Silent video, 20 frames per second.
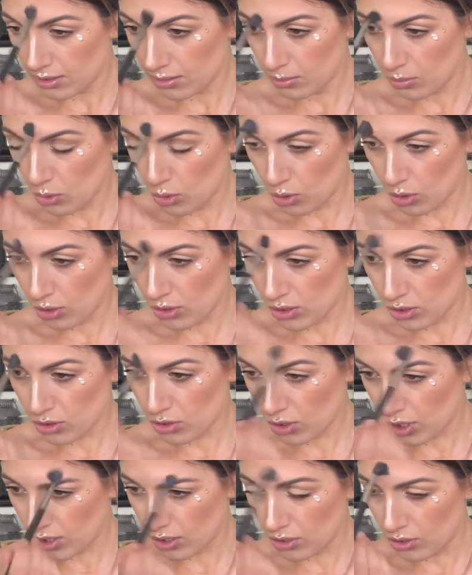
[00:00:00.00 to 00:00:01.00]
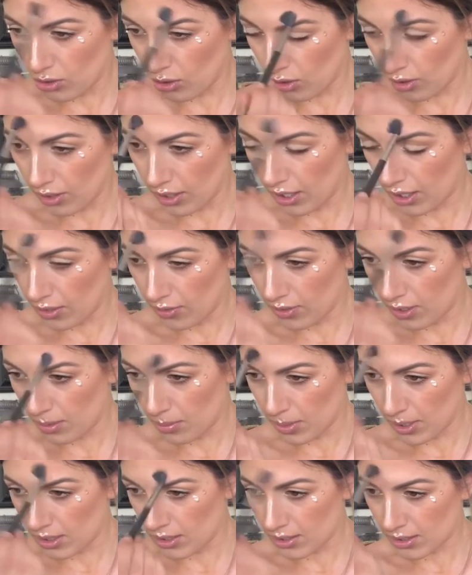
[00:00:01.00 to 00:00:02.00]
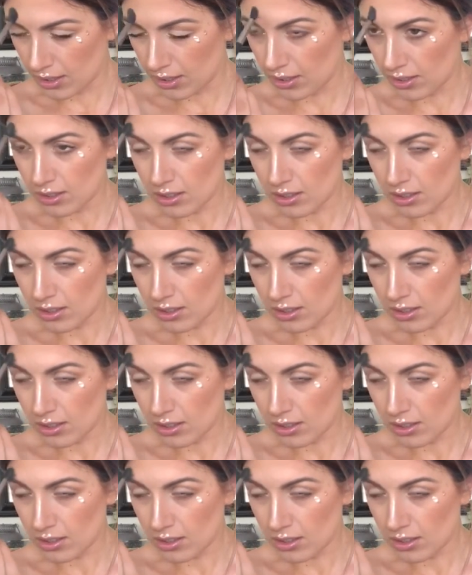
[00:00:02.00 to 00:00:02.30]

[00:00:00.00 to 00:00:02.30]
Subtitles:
more concentrated dot there, if that makes sense.